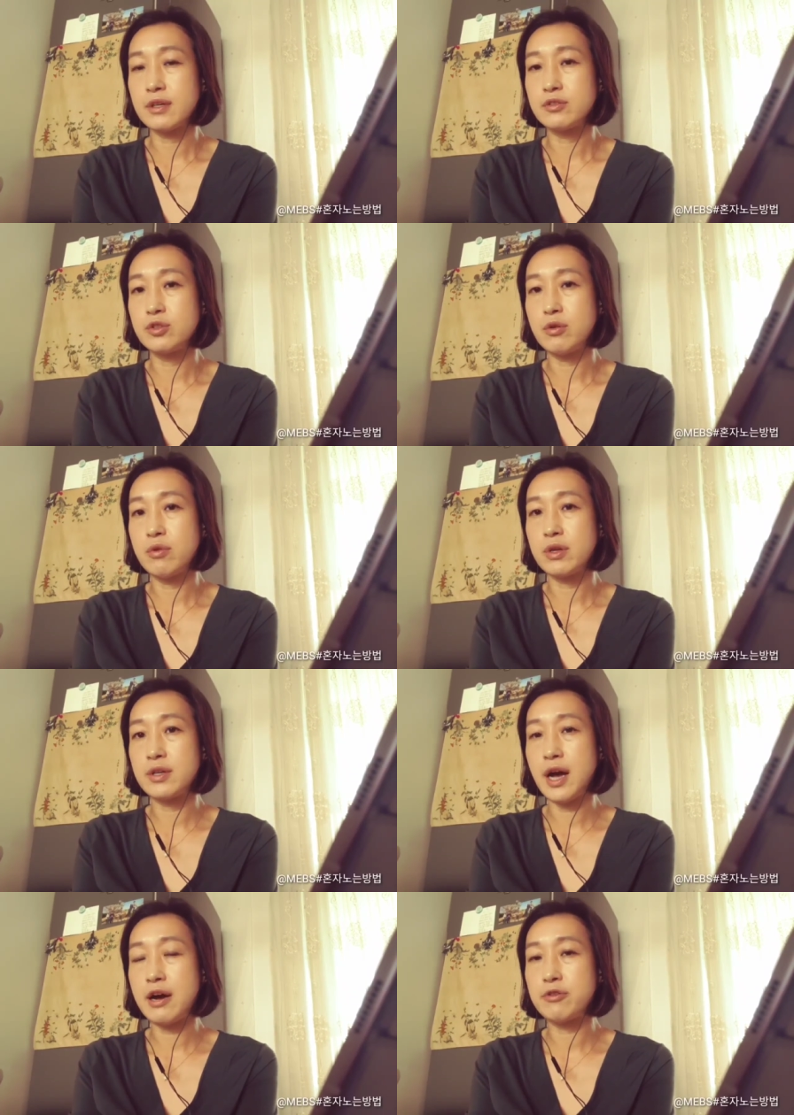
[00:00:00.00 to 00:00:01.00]
Toward
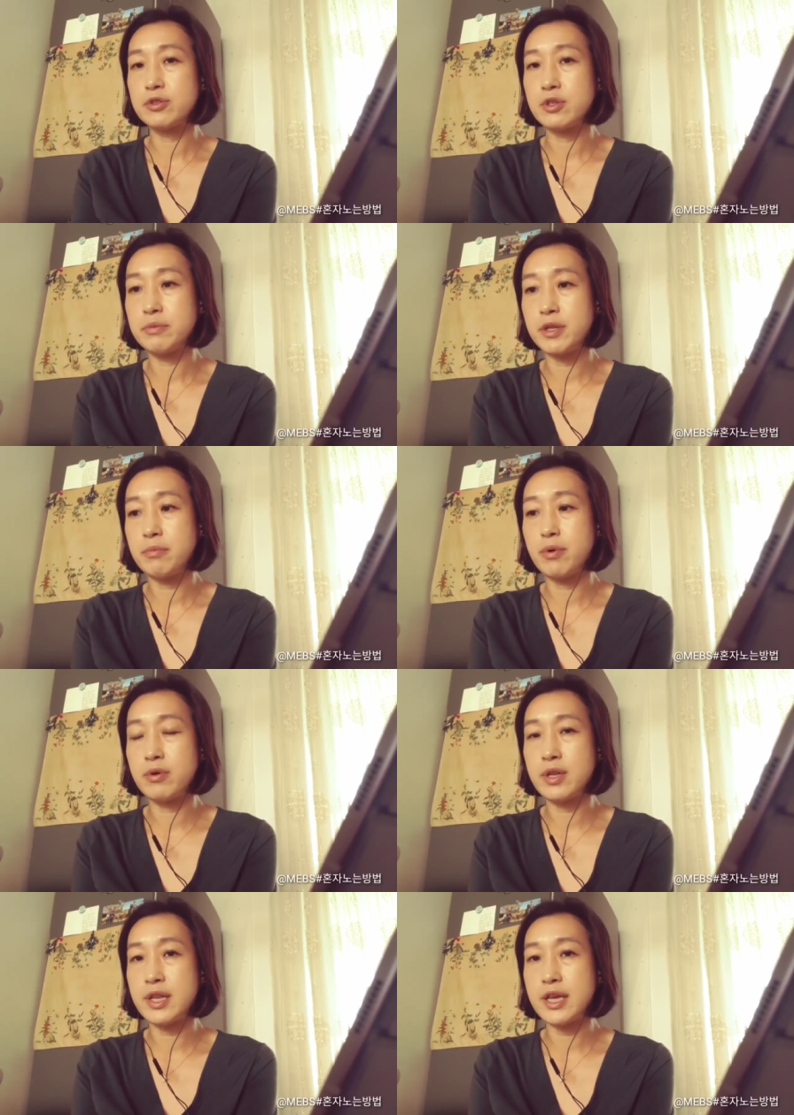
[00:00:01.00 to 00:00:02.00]
the house of the
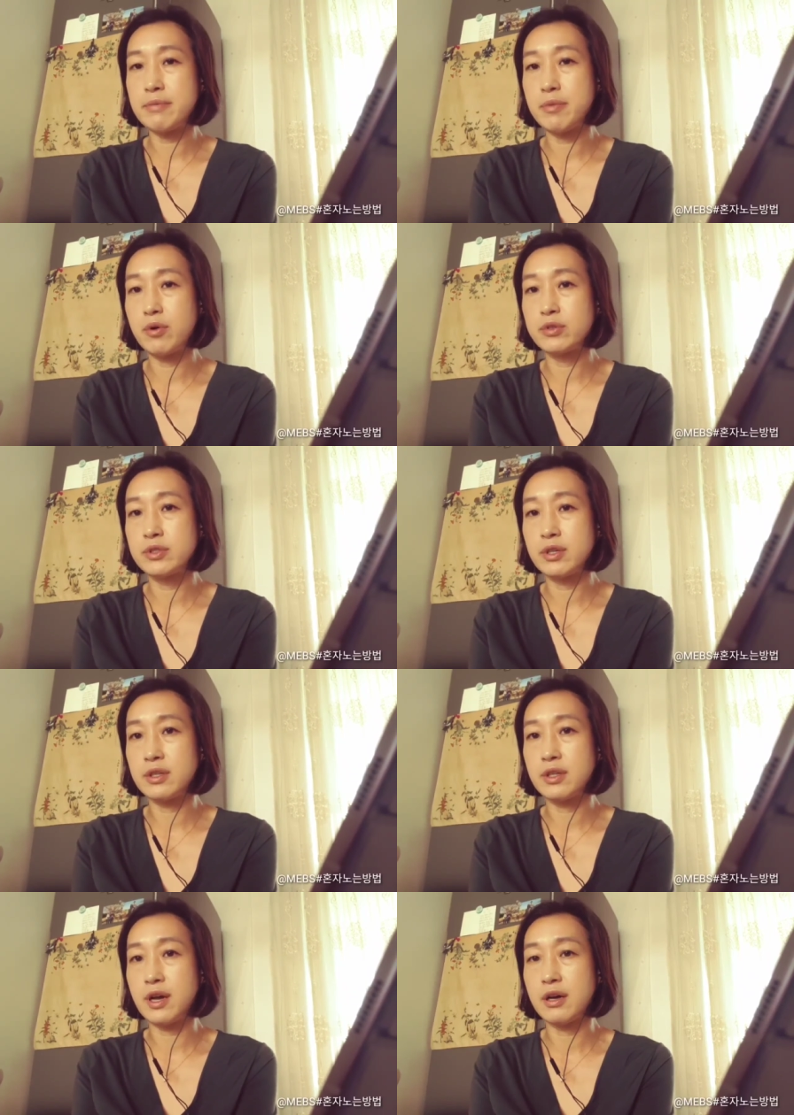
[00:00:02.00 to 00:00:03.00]
boy lived on
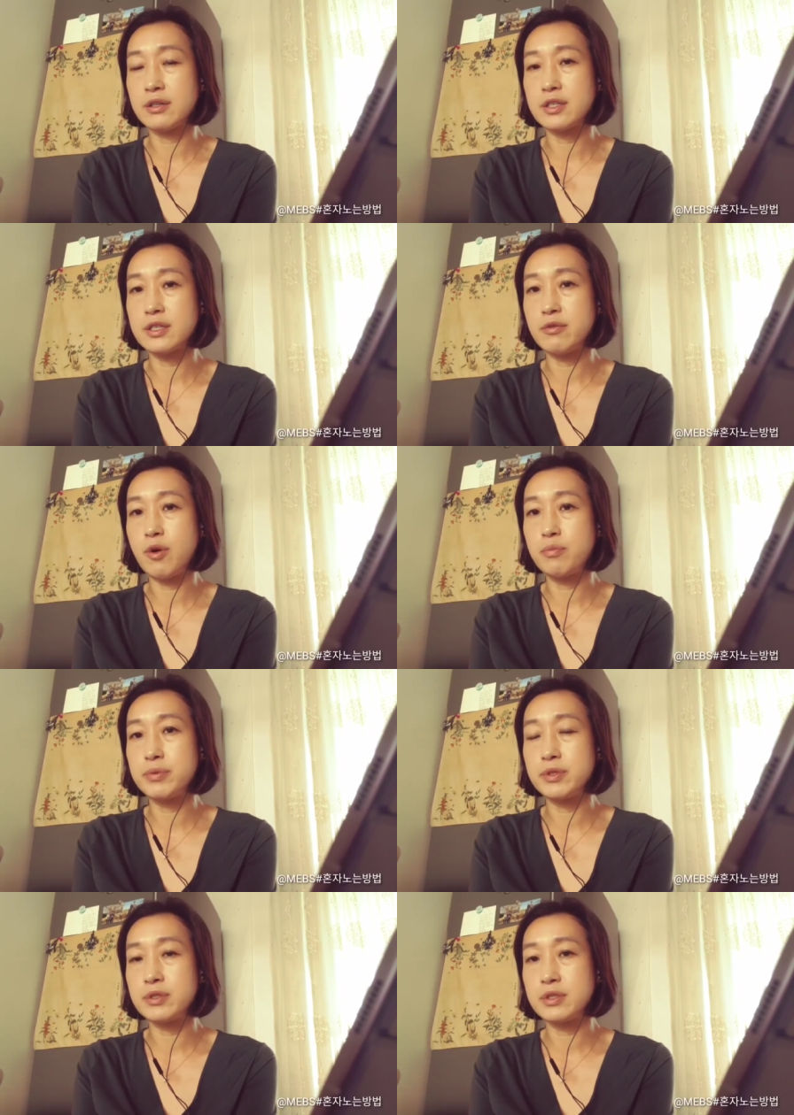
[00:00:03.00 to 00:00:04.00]
the he
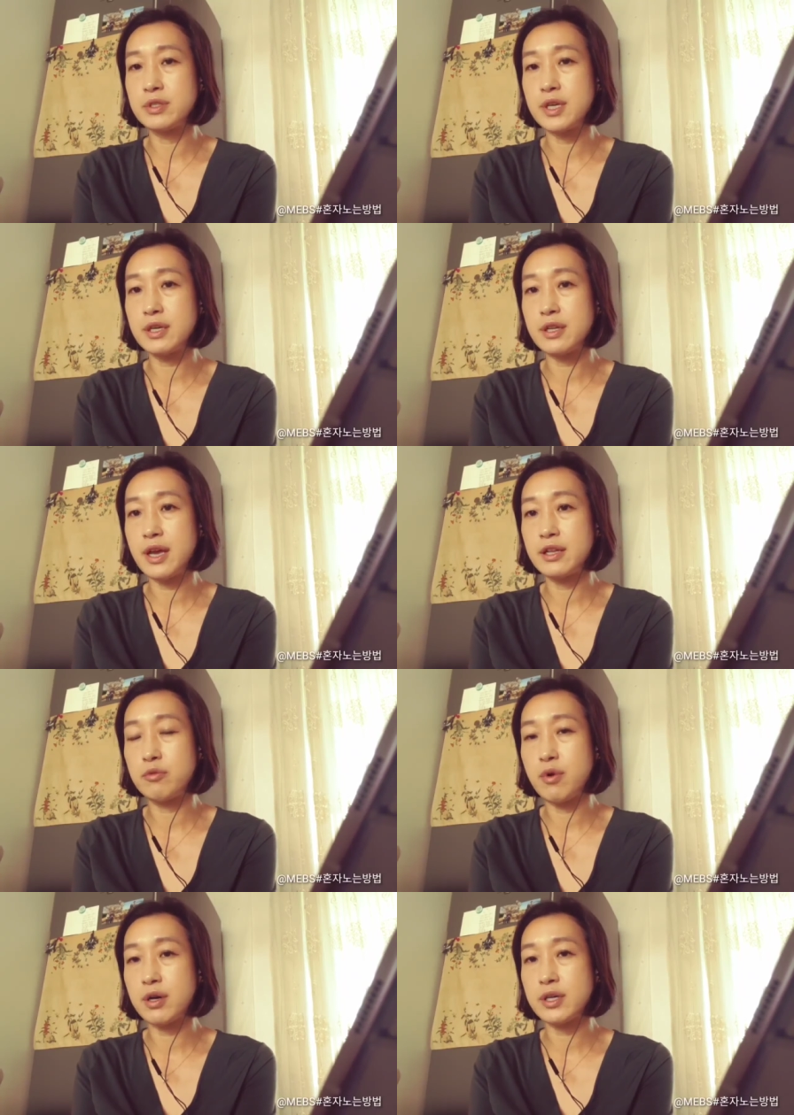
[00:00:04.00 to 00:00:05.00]
opened it and
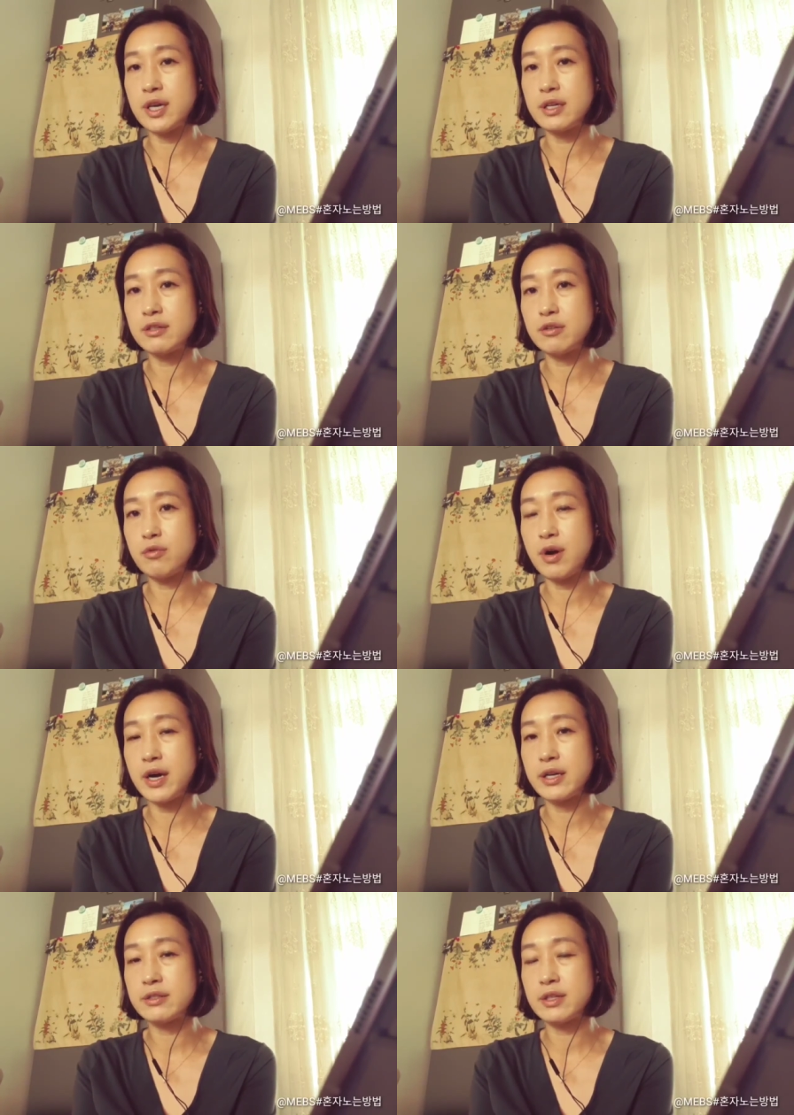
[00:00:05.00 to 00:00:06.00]
walked in
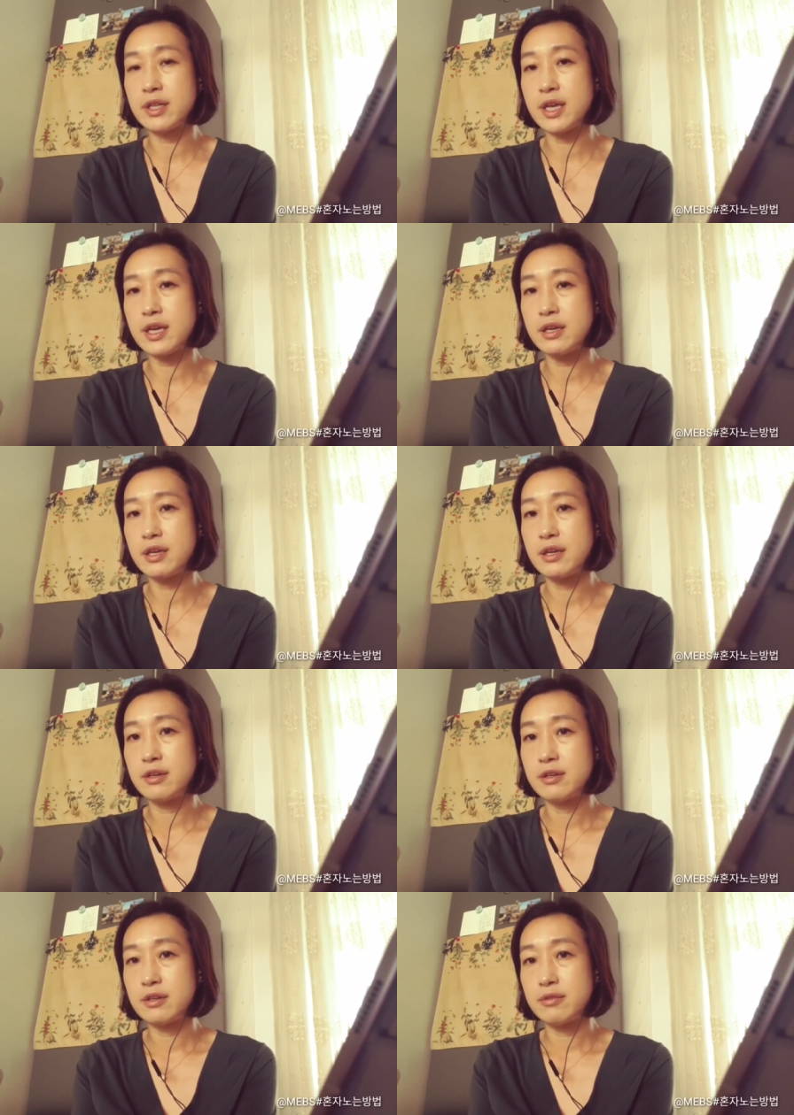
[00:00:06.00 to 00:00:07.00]
quietly,
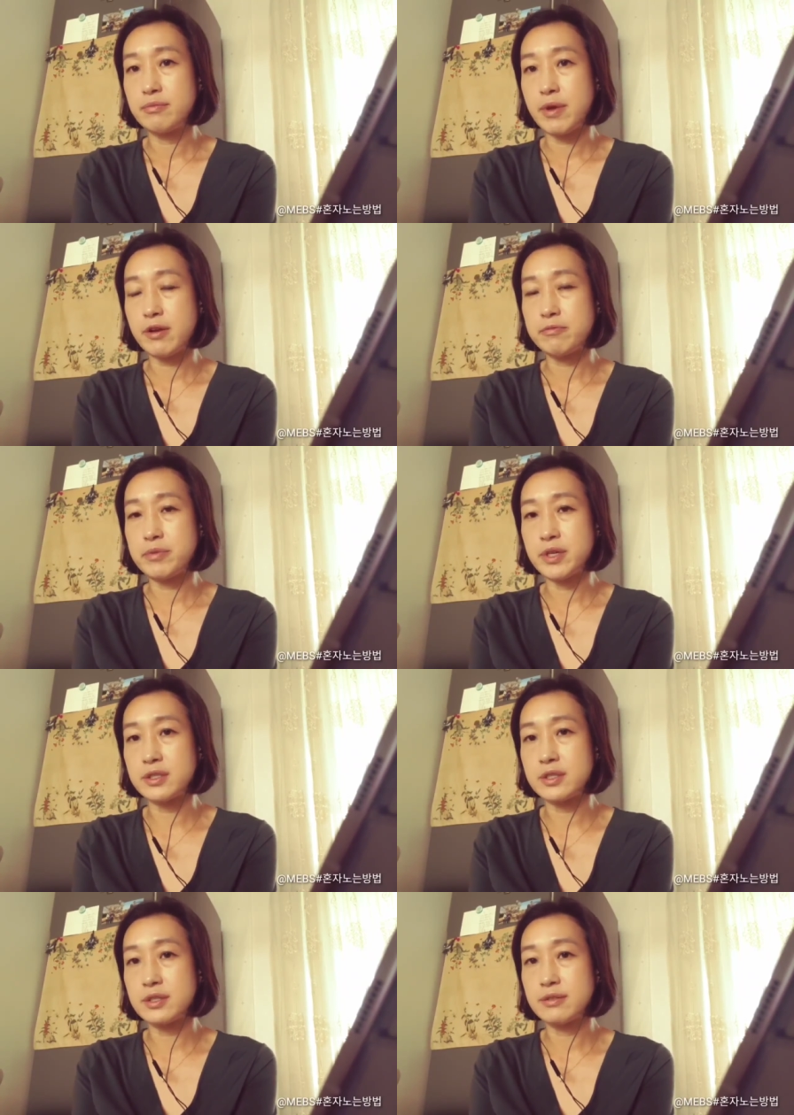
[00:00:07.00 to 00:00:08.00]
bare
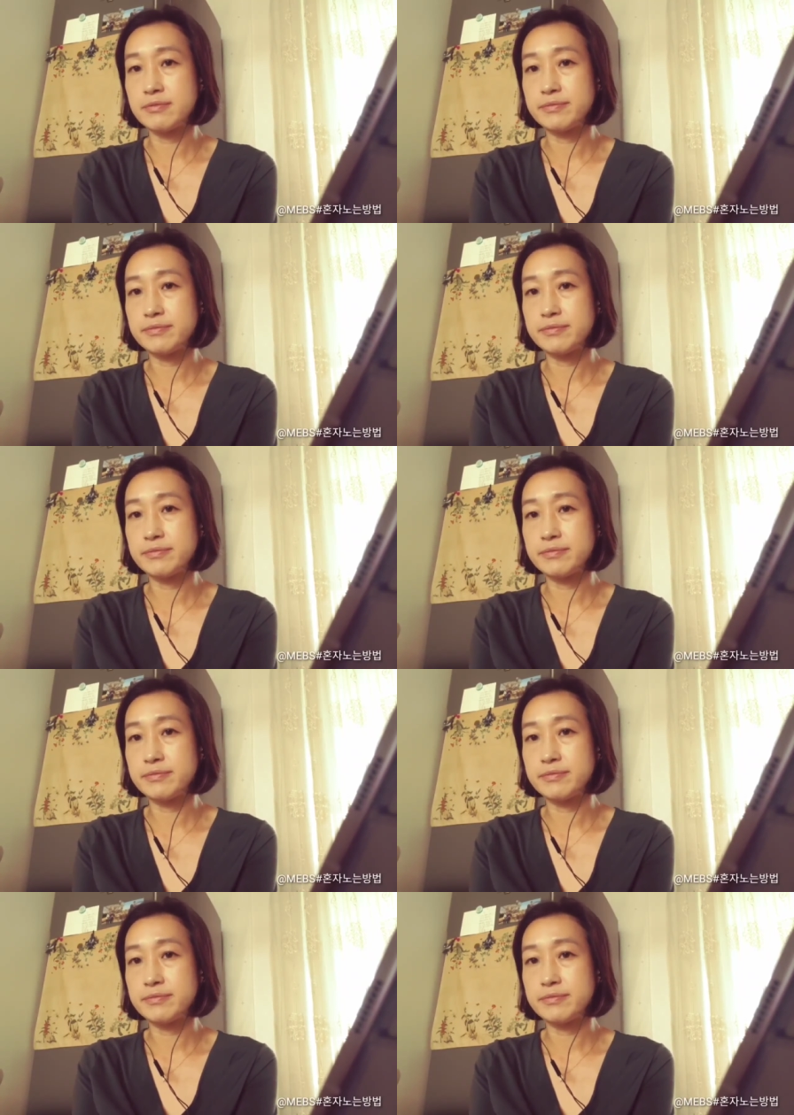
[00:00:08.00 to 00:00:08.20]
feet.